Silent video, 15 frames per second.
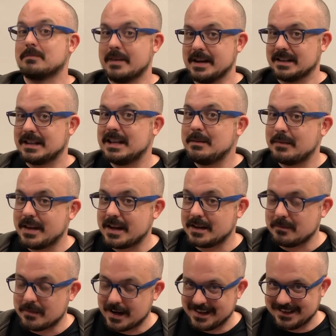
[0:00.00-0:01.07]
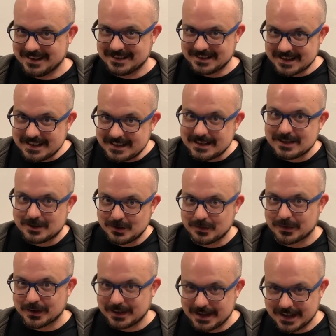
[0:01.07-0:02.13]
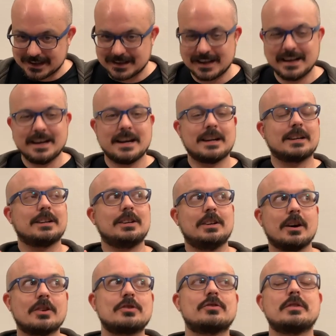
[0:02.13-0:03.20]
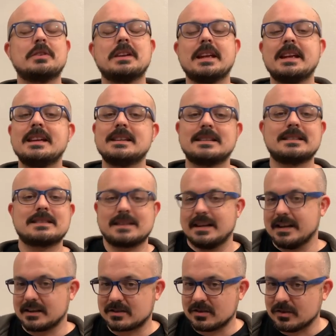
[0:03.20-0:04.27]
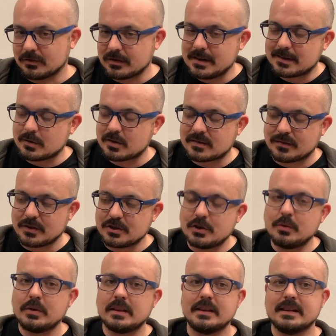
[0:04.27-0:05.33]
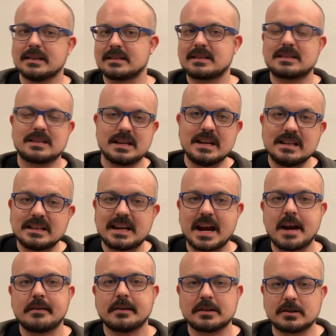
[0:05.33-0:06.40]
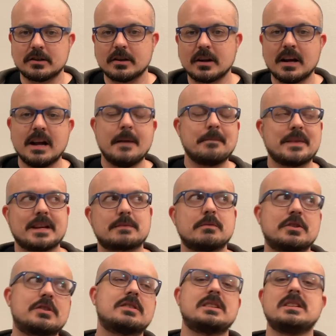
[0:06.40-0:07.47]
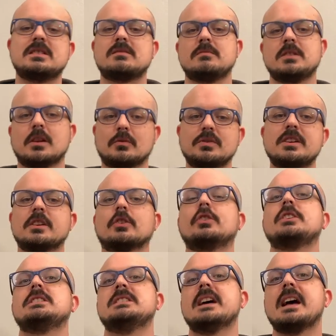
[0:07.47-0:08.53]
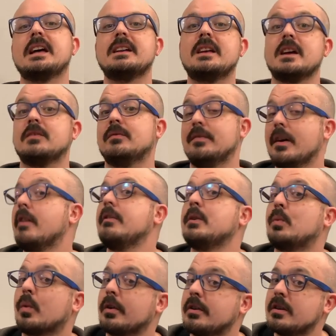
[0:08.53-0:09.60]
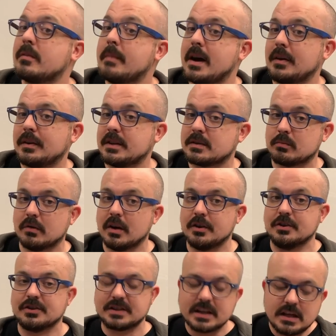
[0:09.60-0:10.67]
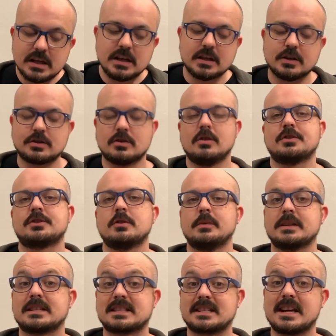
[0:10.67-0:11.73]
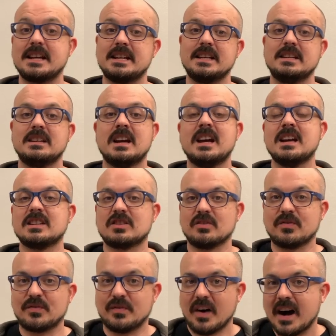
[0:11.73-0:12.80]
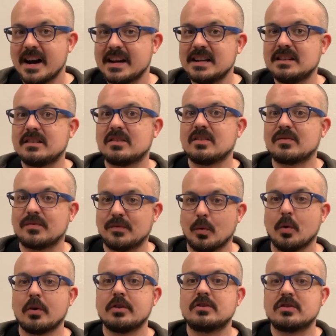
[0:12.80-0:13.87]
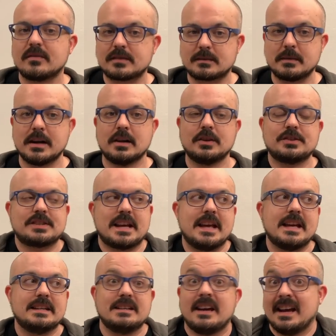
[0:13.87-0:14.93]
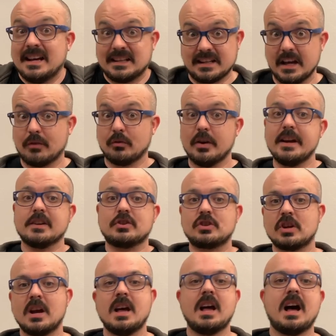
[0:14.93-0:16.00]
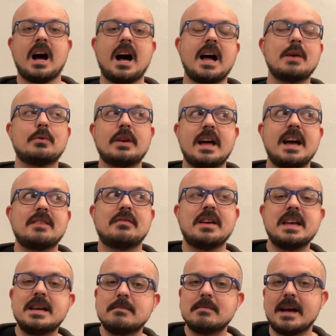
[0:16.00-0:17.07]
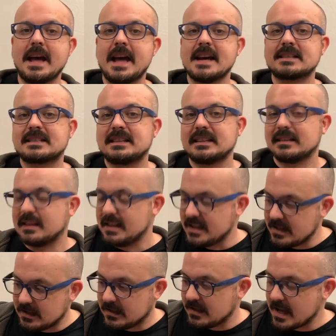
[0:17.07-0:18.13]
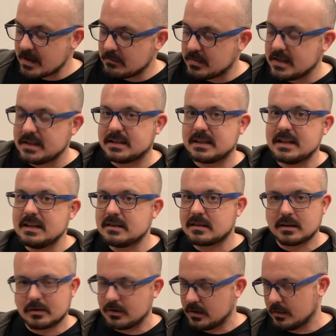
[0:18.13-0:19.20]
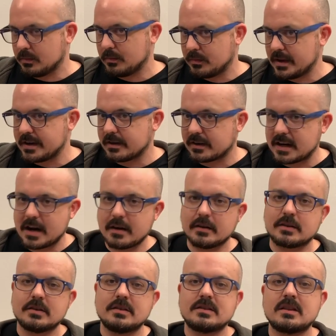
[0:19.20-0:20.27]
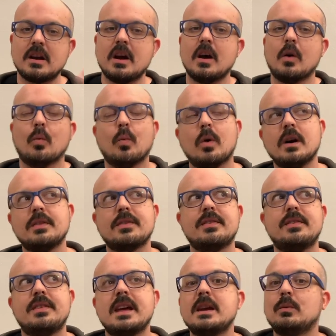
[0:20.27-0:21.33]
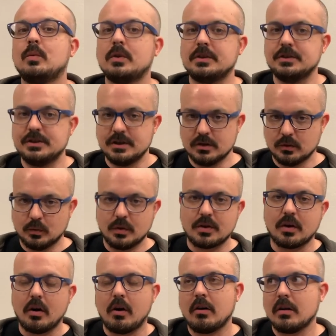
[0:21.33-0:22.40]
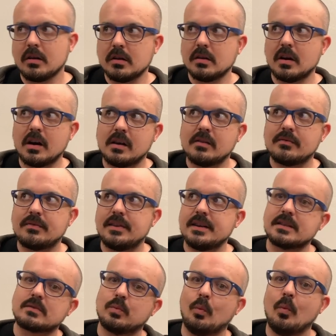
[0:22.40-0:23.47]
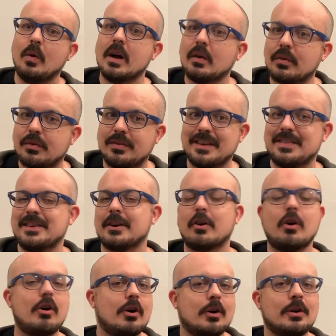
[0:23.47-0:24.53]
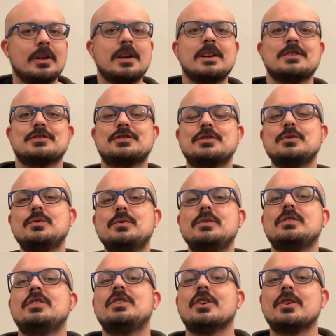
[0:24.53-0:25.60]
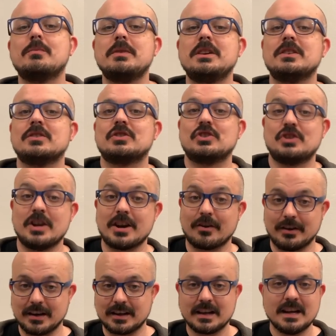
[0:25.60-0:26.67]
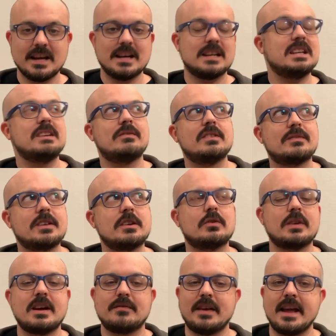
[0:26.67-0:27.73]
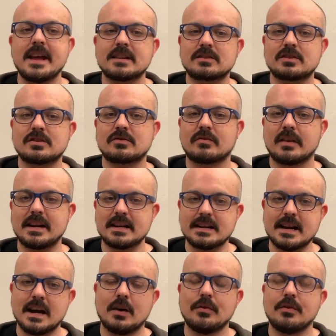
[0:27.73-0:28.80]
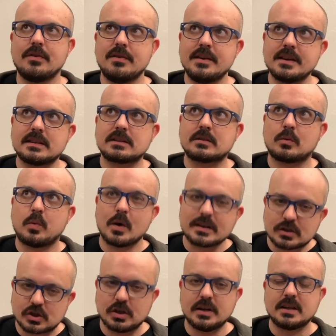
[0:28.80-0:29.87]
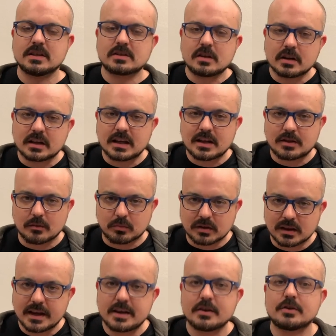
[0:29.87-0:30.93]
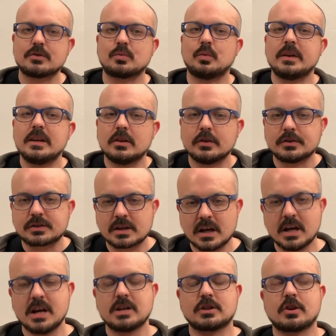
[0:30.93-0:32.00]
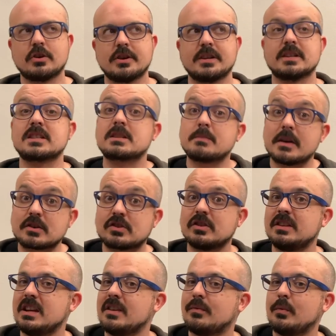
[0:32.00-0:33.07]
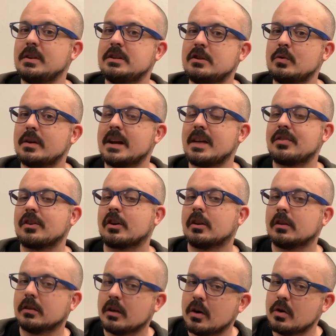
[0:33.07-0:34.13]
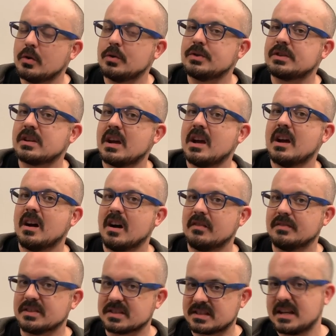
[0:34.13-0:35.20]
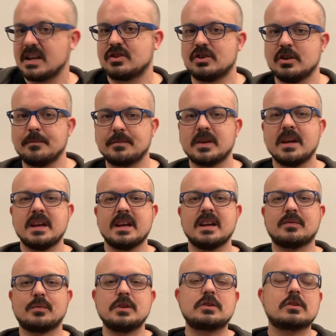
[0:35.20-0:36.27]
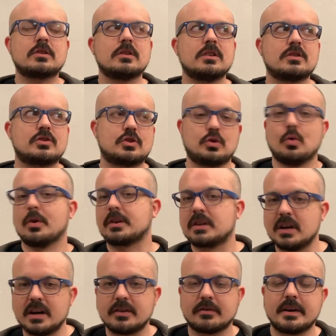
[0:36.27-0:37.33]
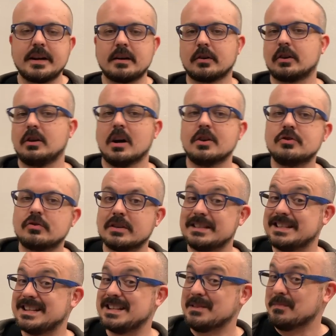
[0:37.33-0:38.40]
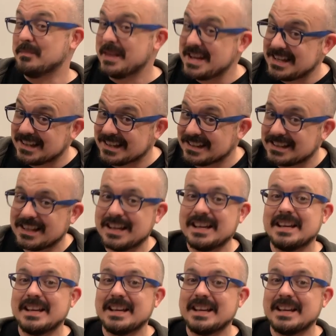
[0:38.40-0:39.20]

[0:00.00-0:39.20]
might. Keep that in mind, that's easy to forget. Gundren is an excellent resource for doing this in character. As much as he's, nearly dead and very worried about his brothers, he is also excited to find the Forge of Spells and get rich. I would have him ask the NPCs, that are the player characters, what they would do with all of this wealth that they're all soon going to be sharing. Even if they don't have answers right now, this questioning is going to get the players' wheels turning, especially if we do it at the close of a session. If we took a shortcut, right, or Gundren didn't make it,